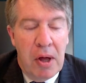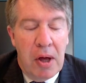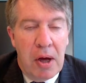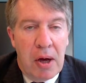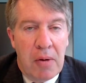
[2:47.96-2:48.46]

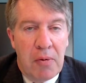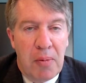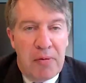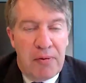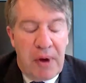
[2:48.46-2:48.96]
We're
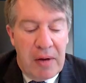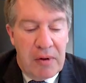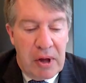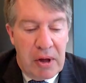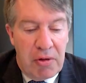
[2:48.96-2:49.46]
about 5
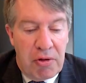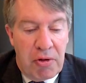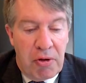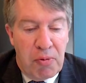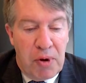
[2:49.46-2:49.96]

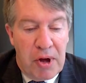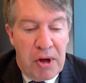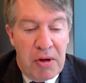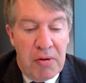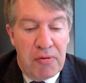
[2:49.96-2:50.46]
days
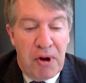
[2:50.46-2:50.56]
away